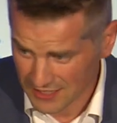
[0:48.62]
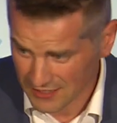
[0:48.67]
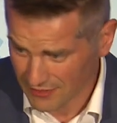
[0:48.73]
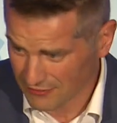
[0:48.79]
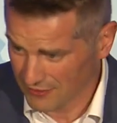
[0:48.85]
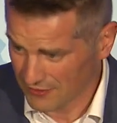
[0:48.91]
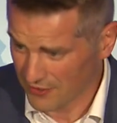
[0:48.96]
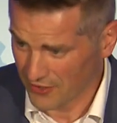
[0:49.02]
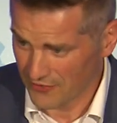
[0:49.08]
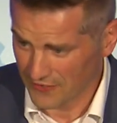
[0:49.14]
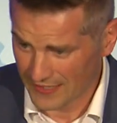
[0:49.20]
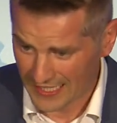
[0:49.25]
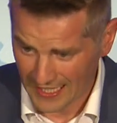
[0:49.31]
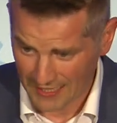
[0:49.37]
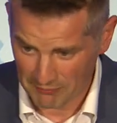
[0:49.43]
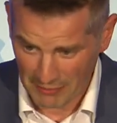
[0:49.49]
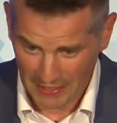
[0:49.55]
even though the
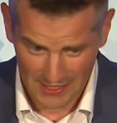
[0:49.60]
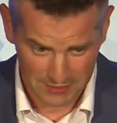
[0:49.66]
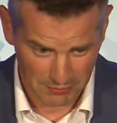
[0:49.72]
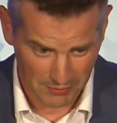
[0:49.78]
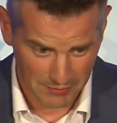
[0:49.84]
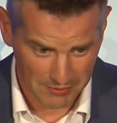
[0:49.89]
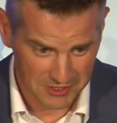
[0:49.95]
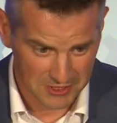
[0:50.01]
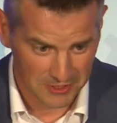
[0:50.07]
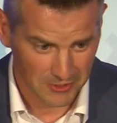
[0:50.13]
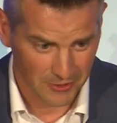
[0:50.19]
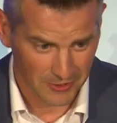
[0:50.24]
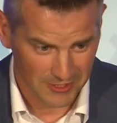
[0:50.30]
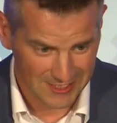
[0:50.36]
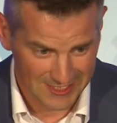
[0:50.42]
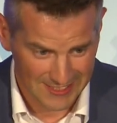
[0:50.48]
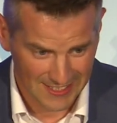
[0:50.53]
guy at Passport
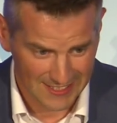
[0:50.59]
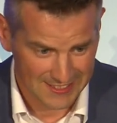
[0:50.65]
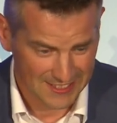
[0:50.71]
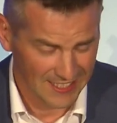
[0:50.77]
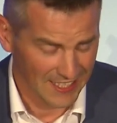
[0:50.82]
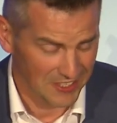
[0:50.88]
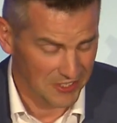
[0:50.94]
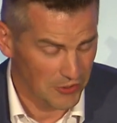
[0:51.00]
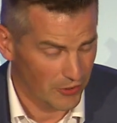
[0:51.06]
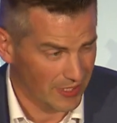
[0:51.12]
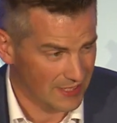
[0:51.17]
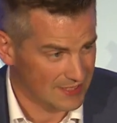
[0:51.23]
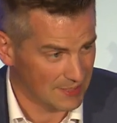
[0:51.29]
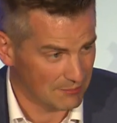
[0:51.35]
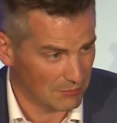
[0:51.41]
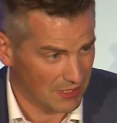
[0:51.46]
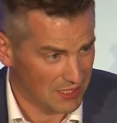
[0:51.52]
Patrol today at Newark
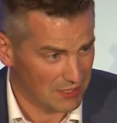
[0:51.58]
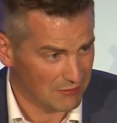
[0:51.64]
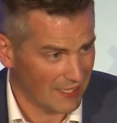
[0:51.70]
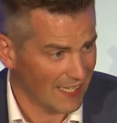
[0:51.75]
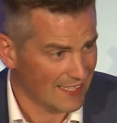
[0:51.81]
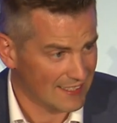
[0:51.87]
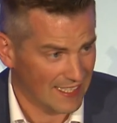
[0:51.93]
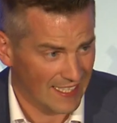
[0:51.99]
didn't believe that.